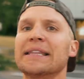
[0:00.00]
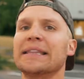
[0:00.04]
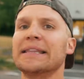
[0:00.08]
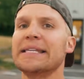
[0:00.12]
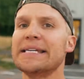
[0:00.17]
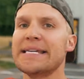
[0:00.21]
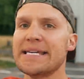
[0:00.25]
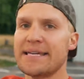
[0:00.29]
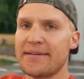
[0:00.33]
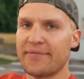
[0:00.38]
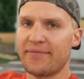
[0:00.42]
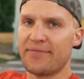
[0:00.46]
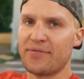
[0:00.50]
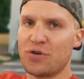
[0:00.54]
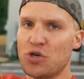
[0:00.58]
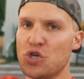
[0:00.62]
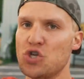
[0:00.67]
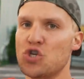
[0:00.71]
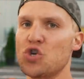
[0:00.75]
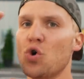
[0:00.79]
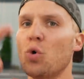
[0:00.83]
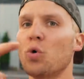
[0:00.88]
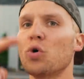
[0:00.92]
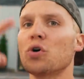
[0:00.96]
leave
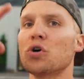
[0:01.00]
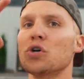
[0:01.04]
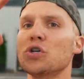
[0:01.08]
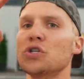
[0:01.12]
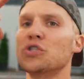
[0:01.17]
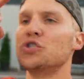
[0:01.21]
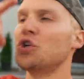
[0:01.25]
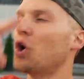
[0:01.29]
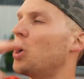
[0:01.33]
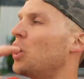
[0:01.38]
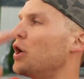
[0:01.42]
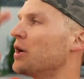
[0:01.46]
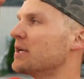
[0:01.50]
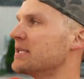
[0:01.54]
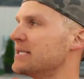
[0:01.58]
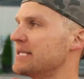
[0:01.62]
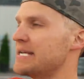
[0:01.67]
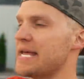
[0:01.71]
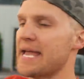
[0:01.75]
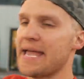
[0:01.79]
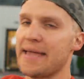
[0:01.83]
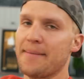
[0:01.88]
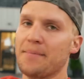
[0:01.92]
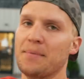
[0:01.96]
your dog's
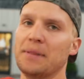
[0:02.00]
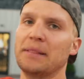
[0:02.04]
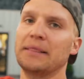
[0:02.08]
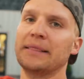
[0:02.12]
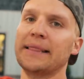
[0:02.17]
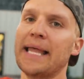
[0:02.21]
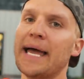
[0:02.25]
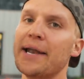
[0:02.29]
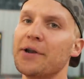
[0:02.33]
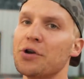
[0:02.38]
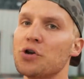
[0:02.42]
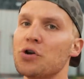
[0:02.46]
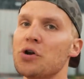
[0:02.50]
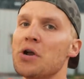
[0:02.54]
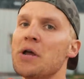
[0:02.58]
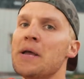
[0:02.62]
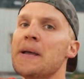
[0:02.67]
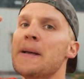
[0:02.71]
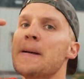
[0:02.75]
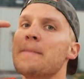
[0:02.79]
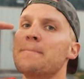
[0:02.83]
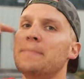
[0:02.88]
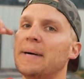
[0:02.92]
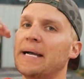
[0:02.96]
name letter
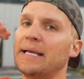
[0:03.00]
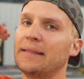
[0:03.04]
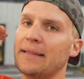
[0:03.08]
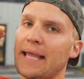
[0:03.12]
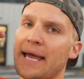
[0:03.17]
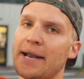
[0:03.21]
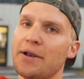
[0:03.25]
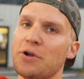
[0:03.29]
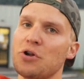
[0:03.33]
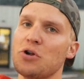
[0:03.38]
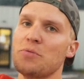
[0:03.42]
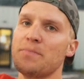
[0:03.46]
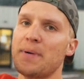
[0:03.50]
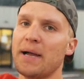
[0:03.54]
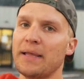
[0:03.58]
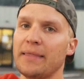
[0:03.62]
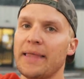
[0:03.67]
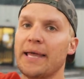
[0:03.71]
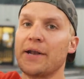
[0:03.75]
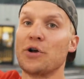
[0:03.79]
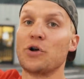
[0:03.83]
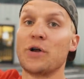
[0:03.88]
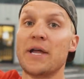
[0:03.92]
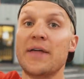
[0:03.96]
by letter by
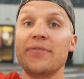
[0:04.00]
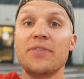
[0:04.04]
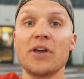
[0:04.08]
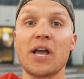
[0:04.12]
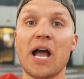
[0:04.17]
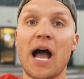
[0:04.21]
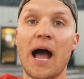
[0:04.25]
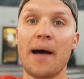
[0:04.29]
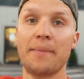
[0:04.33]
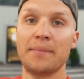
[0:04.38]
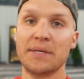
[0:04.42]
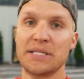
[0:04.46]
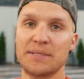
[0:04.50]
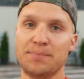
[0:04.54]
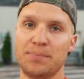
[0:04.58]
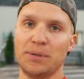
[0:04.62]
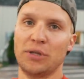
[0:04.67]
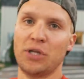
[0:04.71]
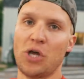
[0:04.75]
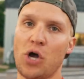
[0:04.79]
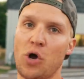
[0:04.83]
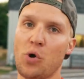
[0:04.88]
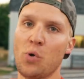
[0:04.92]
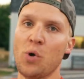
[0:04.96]
letter in the comments
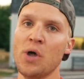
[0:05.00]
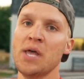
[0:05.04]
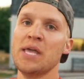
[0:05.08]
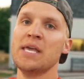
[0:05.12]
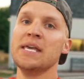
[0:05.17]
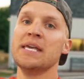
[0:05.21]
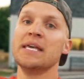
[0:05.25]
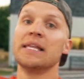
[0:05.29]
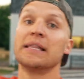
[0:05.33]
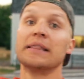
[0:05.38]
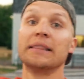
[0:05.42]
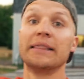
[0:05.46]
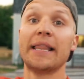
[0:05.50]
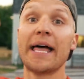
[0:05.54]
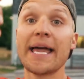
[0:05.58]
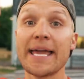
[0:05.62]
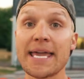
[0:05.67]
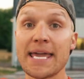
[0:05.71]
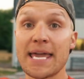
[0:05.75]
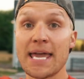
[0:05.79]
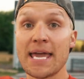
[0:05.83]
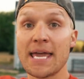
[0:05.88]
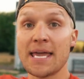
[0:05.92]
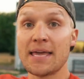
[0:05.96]
below.
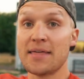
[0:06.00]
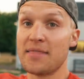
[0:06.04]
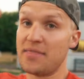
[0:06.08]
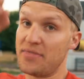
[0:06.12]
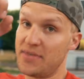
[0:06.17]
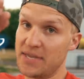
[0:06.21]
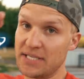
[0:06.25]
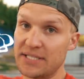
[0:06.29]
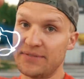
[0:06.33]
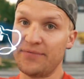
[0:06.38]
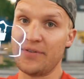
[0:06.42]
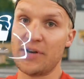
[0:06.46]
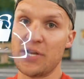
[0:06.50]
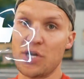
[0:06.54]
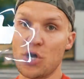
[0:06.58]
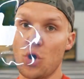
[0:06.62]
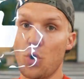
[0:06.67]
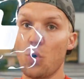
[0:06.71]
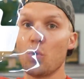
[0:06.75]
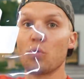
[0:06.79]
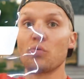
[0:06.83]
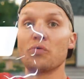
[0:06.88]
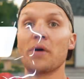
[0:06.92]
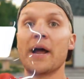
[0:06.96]
Like this
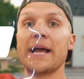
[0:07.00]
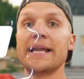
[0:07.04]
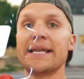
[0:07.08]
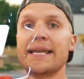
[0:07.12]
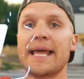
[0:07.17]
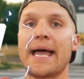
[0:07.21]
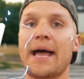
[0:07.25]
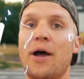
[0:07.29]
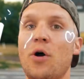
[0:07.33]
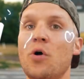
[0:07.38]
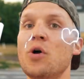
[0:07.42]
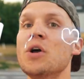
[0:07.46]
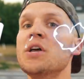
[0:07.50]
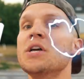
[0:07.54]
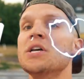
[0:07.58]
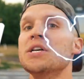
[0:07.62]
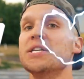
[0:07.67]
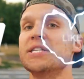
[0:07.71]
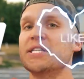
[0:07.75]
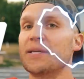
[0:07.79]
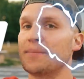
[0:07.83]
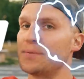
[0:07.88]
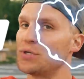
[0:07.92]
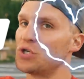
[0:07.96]
video right now,
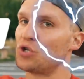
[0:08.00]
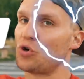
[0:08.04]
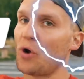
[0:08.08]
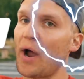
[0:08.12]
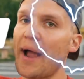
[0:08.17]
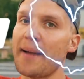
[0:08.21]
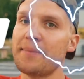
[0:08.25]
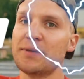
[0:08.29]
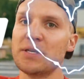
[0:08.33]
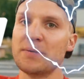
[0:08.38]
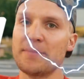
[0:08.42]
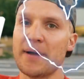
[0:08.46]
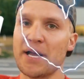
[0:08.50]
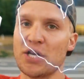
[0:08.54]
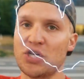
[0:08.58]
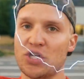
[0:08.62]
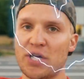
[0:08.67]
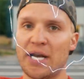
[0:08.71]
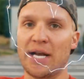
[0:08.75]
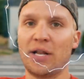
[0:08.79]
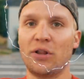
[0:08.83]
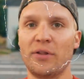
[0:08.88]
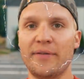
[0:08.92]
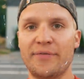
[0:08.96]
subscribe to my
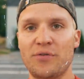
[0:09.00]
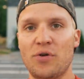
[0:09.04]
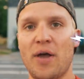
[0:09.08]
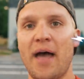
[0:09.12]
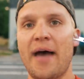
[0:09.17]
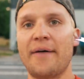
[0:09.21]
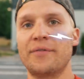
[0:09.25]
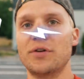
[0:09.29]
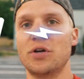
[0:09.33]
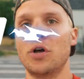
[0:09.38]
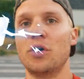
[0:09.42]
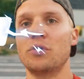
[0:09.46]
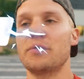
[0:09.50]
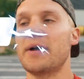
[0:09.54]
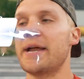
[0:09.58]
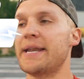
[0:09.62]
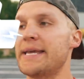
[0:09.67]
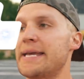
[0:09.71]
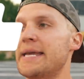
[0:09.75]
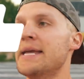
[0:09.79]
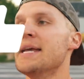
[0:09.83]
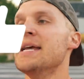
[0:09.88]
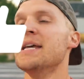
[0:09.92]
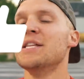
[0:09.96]
channel if you haven't
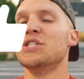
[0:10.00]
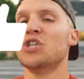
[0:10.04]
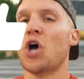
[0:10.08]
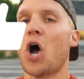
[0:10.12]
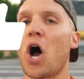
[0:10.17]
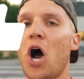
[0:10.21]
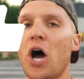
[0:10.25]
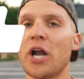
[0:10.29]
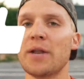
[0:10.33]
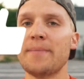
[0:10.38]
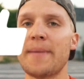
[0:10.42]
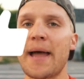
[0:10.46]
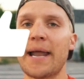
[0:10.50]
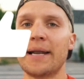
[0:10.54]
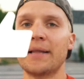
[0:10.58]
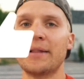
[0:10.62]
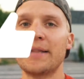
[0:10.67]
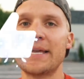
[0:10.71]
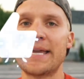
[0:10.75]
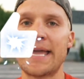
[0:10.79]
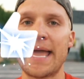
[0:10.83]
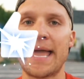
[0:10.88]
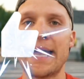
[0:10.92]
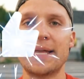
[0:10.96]
already to
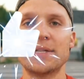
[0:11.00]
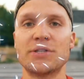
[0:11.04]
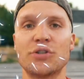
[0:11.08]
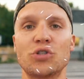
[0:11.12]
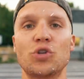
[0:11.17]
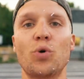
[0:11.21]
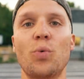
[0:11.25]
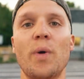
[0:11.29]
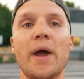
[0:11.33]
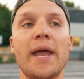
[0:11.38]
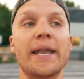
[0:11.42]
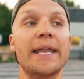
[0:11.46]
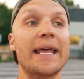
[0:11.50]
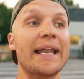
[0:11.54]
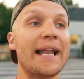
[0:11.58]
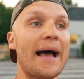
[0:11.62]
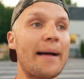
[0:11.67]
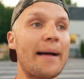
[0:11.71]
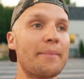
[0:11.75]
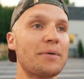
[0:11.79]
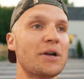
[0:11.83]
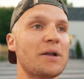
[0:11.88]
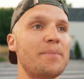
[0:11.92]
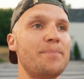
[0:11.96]
automatically get entered to win, and
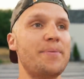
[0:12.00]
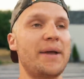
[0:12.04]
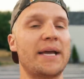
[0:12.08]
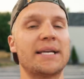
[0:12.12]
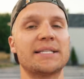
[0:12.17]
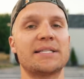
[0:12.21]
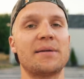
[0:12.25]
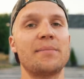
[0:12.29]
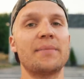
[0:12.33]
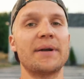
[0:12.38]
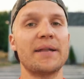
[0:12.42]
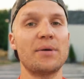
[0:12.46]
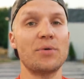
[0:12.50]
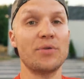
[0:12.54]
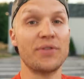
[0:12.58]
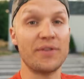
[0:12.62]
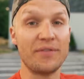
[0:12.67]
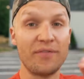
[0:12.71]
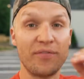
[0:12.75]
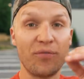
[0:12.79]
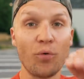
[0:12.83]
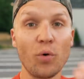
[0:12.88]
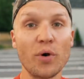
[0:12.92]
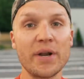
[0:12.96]
I'm gonna pick somebody
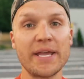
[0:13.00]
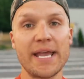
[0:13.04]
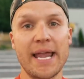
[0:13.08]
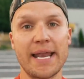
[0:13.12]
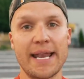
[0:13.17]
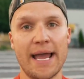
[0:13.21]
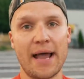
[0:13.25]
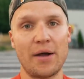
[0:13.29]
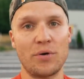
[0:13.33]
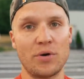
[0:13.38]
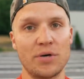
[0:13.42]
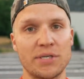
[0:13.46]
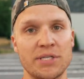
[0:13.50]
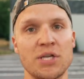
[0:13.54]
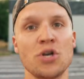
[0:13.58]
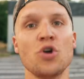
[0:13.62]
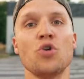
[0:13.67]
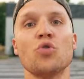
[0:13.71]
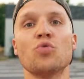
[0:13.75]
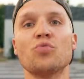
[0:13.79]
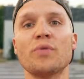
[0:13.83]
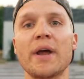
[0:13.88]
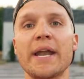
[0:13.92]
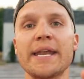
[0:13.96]
within 48 hours.
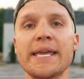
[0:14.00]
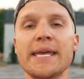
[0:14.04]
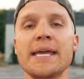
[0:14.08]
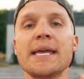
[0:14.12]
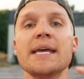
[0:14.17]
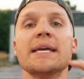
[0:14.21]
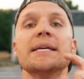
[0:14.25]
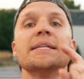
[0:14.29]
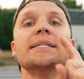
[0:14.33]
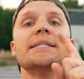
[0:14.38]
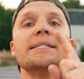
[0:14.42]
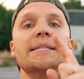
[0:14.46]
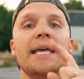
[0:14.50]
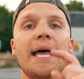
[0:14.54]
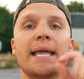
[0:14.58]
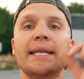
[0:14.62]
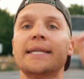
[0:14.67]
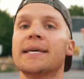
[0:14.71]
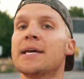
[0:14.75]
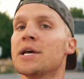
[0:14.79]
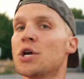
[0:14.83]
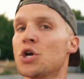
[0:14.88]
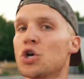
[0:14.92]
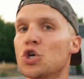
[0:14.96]
Ready,
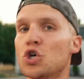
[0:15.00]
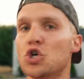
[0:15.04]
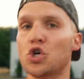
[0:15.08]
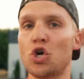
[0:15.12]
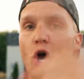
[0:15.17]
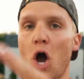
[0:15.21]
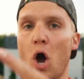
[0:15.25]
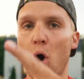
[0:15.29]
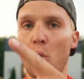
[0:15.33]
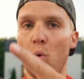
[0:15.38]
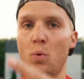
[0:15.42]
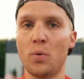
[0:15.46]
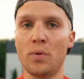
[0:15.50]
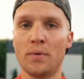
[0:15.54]
set, go.